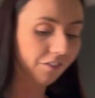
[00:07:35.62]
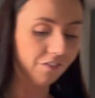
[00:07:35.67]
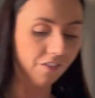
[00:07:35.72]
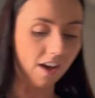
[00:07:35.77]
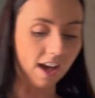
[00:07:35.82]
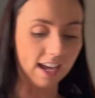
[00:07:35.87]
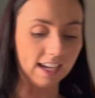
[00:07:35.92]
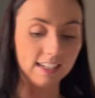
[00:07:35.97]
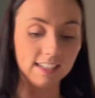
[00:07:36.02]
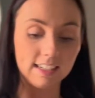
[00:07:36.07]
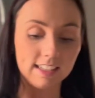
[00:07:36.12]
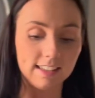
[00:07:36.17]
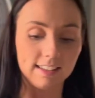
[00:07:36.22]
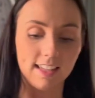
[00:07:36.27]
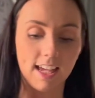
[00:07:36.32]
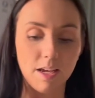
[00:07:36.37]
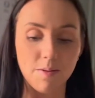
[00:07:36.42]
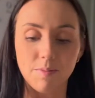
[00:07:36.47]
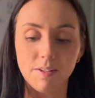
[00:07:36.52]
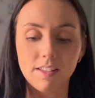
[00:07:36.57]
find,
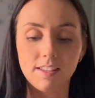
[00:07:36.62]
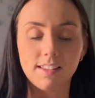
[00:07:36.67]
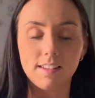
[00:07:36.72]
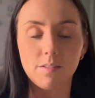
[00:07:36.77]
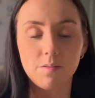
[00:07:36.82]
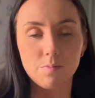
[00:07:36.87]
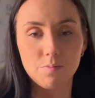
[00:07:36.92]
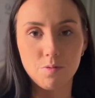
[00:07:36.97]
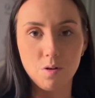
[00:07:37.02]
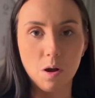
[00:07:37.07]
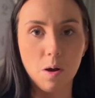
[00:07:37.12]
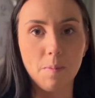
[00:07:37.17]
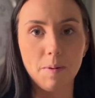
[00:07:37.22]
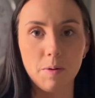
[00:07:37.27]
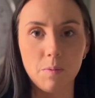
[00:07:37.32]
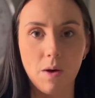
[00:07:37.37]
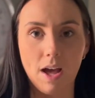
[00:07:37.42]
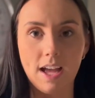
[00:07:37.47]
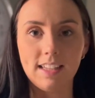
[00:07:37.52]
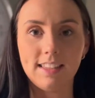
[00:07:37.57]
same as probably
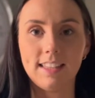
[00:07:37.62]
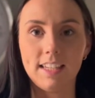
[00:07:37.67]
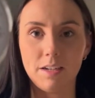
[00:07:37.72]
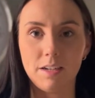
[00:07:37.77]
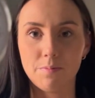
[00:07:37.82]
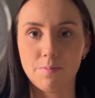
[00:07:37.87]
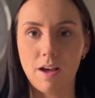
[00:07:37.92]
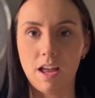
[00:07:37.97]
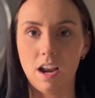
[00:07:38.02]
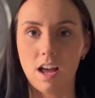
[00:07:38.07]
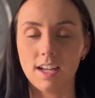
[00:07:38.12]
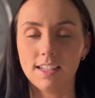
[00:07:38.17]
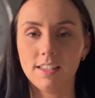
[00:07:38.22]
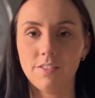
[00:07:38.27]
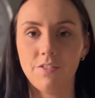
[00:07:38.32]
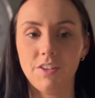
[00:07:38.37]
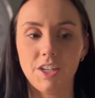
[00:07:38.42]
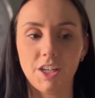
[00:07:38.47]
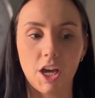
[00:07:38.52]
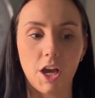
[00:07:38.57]
what I said in my last
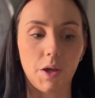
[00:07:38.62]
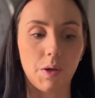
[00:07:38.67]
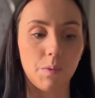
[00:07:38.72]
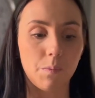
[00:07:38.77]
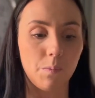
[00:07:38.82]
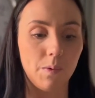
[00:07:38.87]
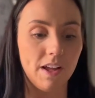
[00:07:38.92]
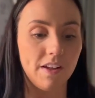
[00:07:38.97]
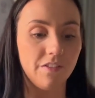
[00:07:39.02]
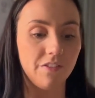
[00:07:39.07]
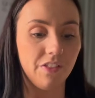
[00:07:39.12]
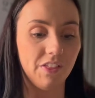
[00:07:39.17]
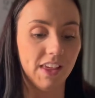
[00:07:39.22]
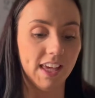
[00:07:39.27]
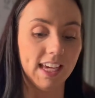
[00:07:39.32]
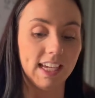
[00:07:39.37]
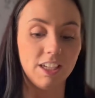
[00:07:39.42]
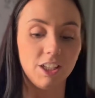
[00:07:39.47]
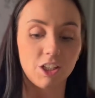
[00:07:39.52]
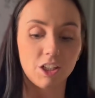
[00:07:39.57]
video, with
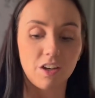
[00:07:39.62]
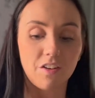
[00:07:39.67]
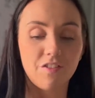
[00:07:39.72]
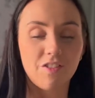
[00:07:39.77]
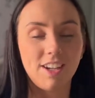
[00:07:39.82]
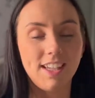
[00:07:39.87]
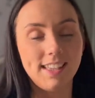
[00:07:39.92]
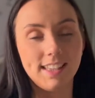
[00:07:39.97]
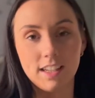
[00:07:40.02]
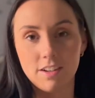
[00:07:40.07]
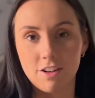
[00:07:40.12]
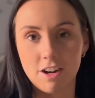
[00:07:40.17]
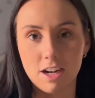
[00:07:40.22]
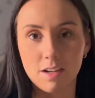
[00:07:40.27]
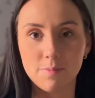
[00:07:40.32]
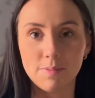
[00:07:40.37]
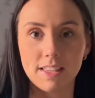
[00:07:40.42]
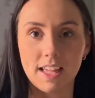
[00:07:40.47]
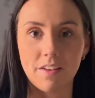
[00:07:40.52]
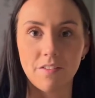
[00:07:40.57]
the sugar-free
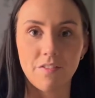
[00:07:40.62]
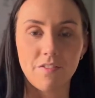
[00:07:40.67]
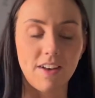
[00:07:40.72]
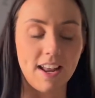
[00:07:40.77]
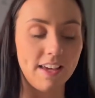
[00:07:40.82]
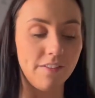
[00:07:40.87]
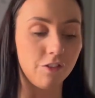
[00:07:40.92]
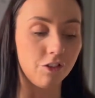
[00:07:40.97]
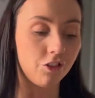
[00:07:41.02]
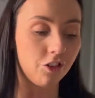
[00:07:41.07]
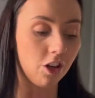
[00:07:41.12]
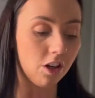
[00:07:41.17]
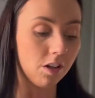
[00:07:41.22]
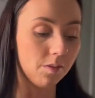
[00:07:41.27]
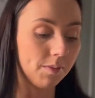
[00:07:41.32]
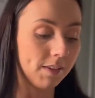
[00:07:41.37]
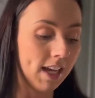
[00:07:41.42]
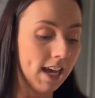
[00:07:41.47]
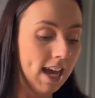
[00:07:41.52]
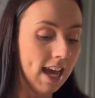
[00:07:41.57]
syrups and flavour
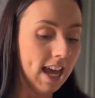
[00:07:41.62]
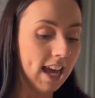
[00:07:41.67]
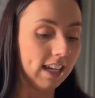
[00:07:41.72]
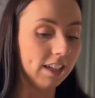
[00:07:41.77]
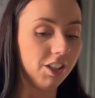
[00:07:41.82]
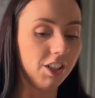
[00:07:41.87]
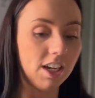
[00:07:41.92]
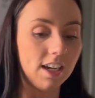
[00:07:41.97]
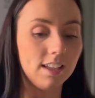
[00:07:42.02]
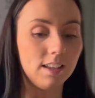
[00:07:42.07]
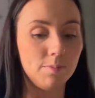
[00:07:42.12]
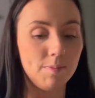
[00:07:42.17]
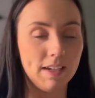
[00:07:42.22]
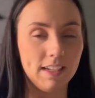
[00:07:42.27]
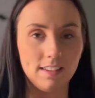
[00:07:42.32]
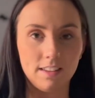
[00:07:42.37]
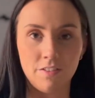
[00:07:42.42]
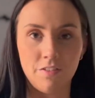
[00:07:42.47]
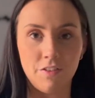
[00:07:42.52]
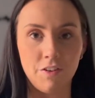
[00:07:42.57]
drops, it just makes
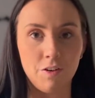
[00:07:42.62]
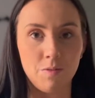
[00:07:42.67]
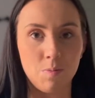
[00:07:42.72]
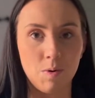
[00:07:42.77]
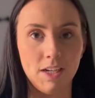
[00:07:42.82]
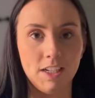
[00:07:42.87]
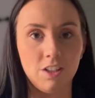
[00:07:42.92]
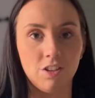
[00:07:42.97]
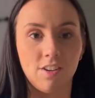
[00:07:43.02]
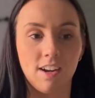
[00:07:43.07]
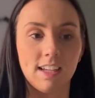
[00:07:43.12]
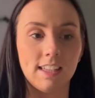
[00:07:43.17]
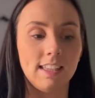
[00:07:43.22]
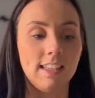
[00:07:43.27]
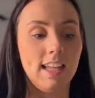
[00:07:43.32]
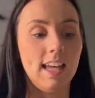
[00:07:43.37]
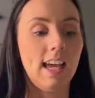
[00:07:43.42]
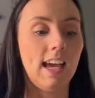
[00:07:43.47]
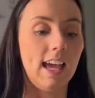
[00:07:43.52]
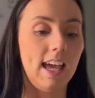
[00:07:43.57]
the food more interesting.